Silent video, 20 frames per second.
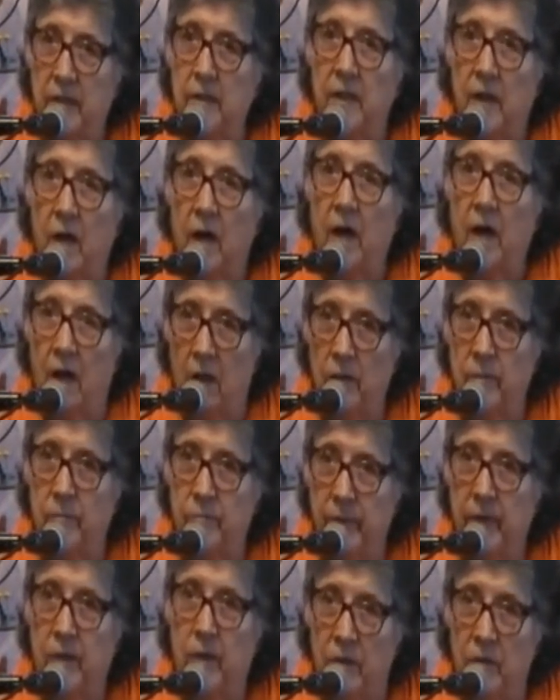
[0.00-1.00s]
The hollow
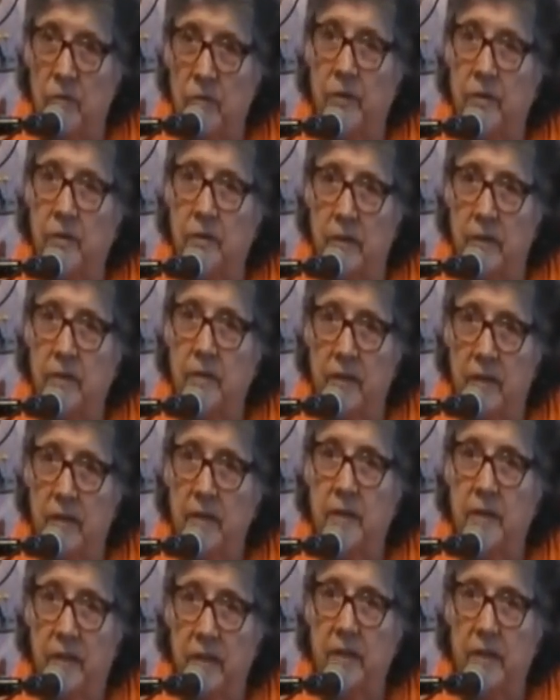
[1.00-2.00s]
bone.
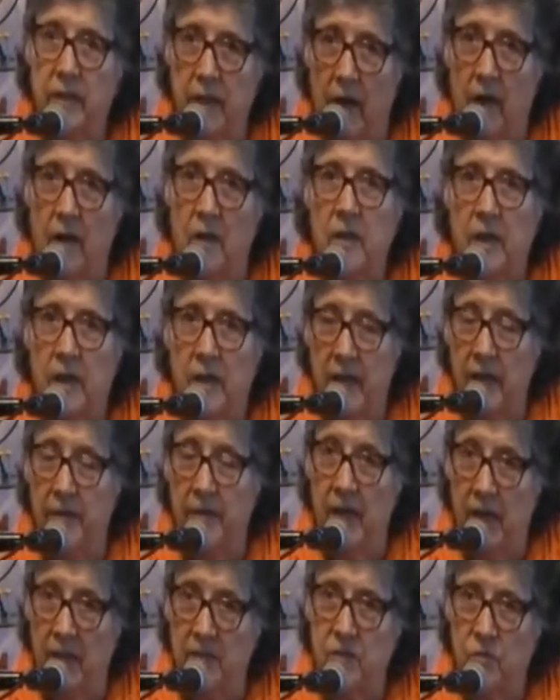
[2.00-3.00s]
Yeah.
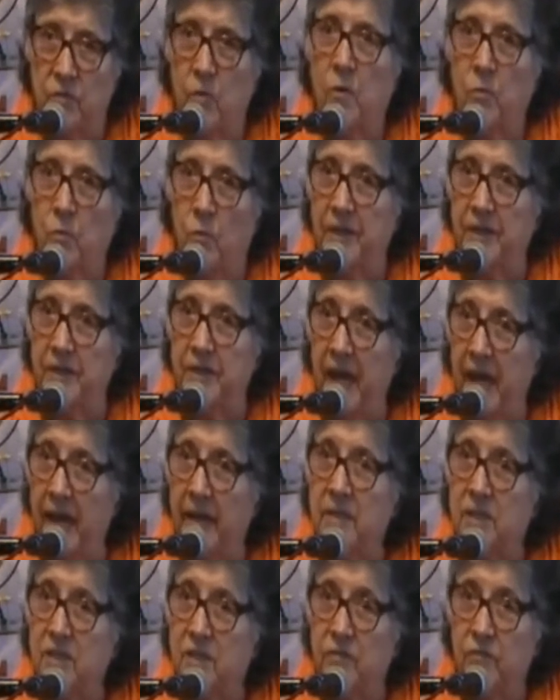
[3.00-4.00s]
That's what we
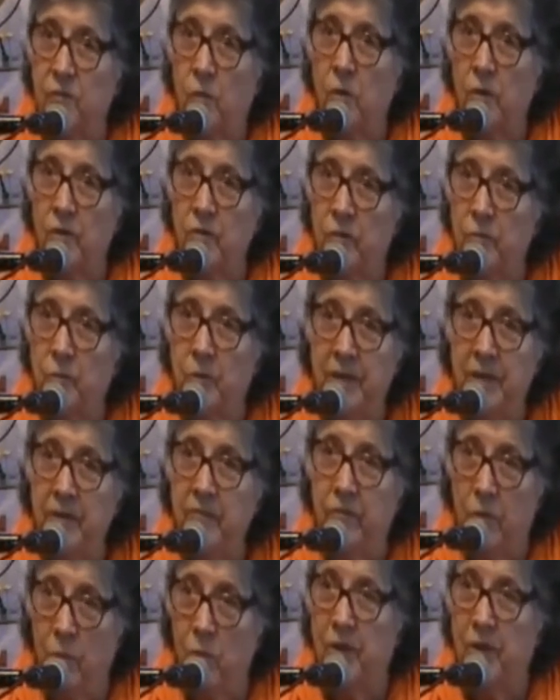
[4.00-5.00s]
dance for three,
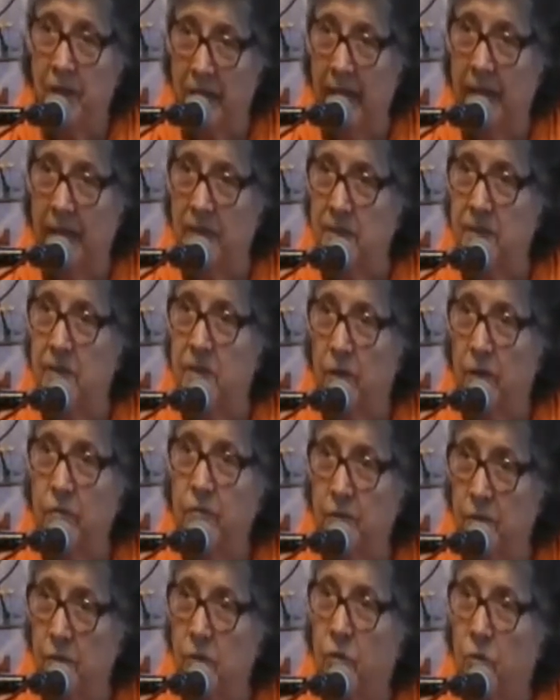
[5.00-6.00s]
four days, no
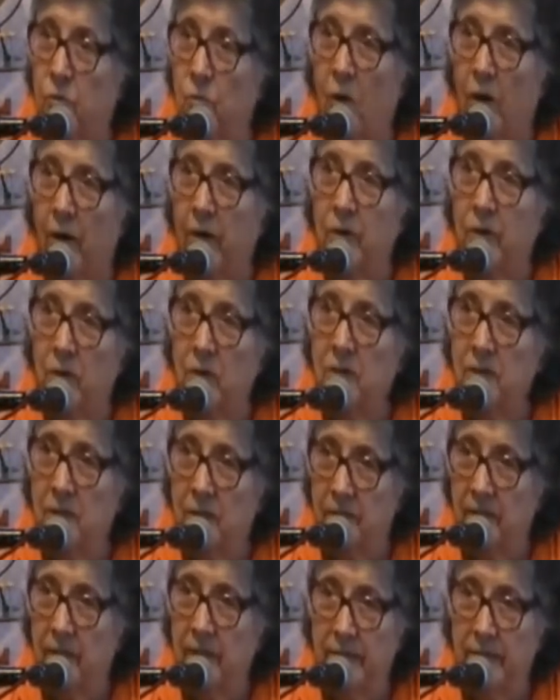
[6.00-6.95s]
food or water.